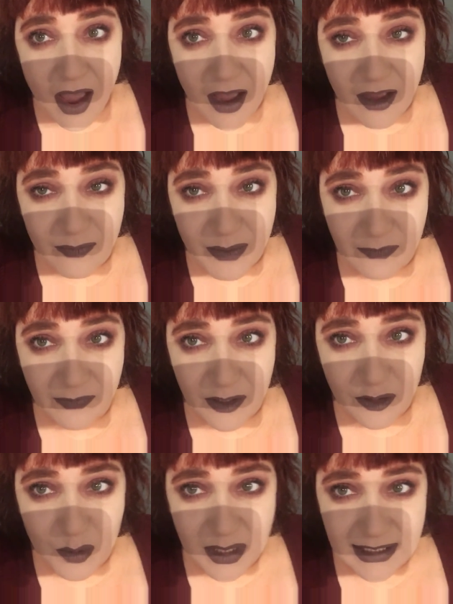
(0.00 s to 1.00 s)
of my
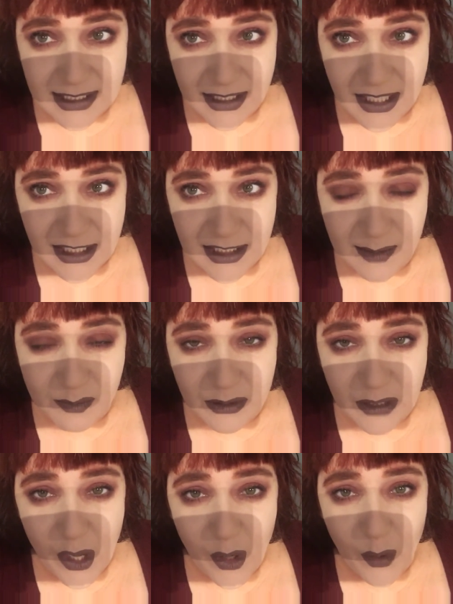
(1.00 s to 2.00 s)
fundraising links
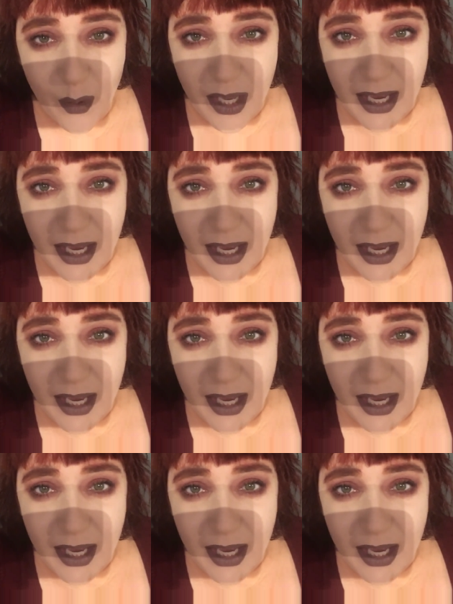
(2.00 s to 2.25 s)
below.